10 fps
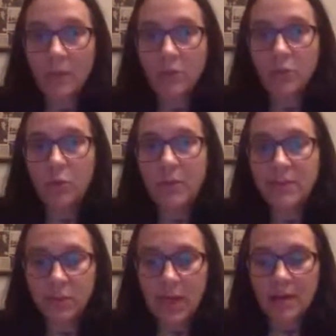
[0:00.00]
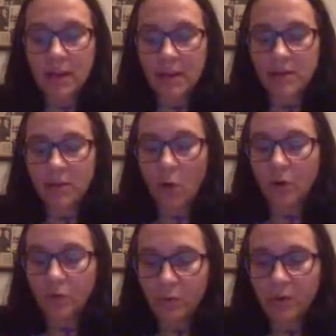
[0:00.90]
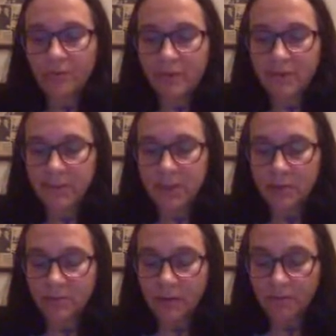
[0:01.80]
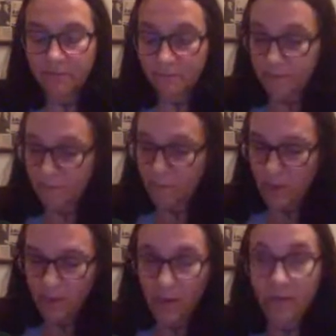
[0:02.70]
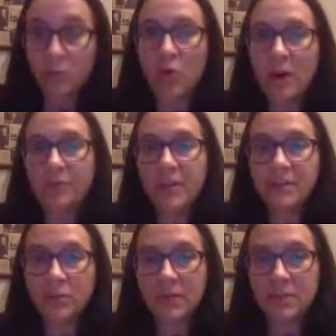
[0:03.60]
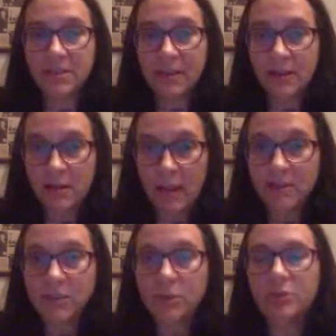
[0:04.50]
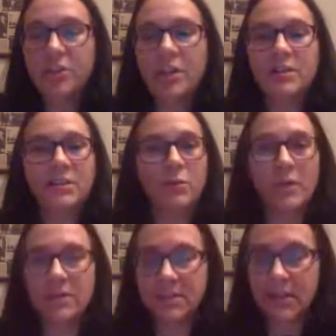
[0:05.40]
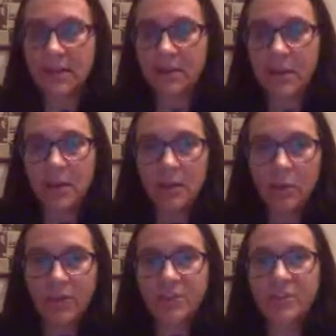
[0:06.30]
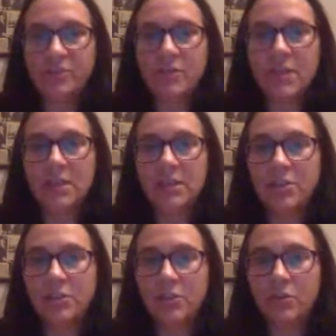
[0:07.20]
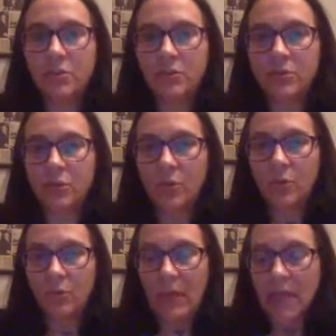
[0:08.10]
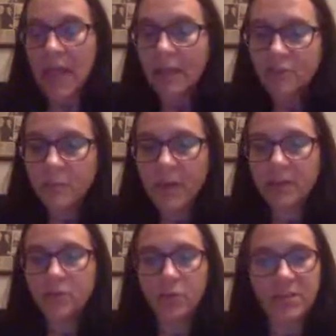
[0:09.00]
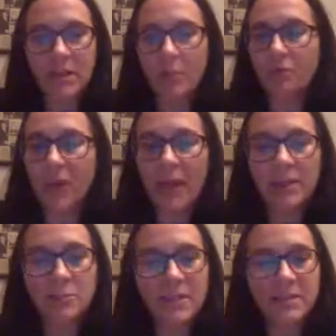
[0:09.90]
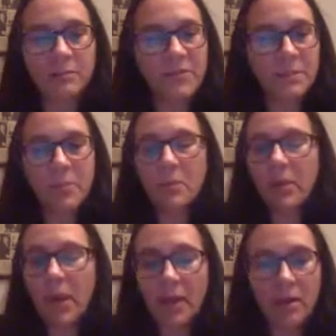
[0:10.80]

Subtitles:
tweets and the universe in terms of demographics, to understand the exclusions, to understand questions related to engagement, what type of engagement. Some people can,